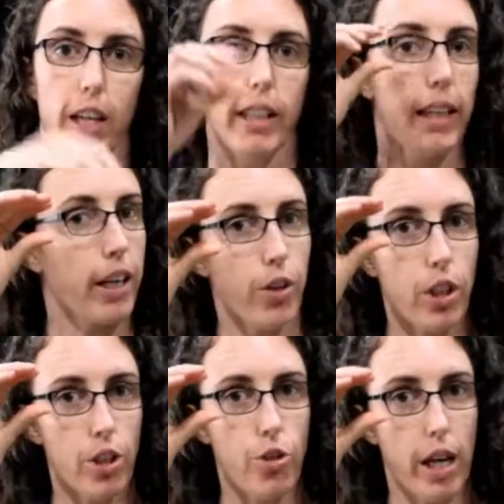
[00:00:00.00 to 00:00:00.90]
carry
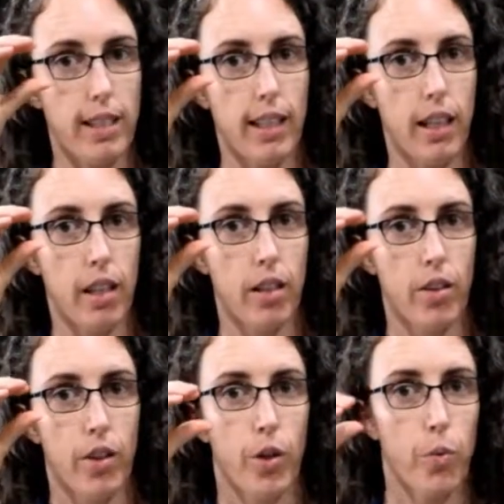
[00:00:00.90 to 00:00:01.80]
the dressing
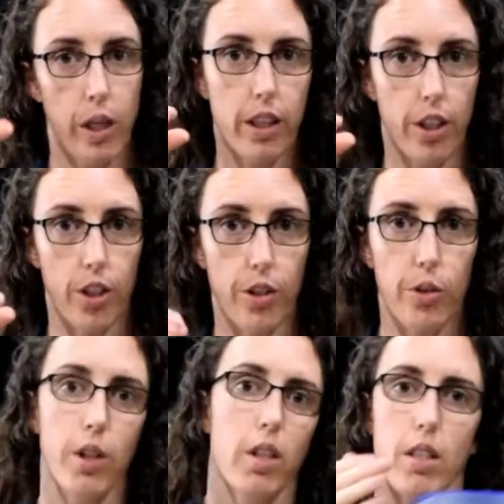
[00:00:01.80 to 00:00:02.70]
with
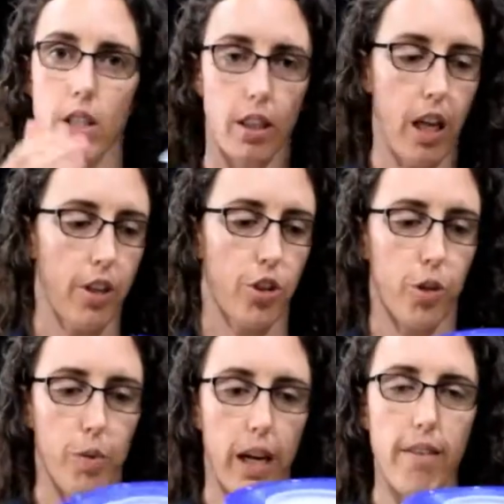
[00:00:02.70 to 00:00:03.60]
you to lunch
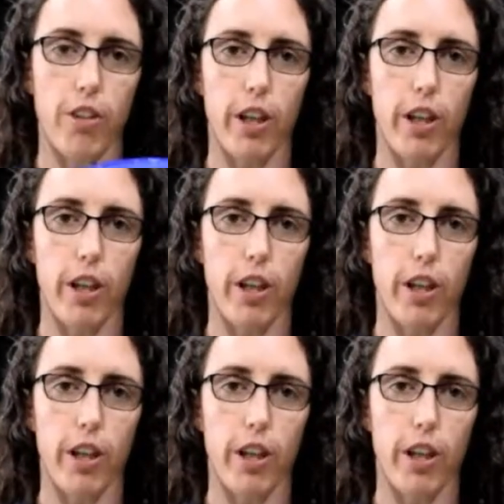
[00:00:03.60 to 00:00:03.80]
or whatever,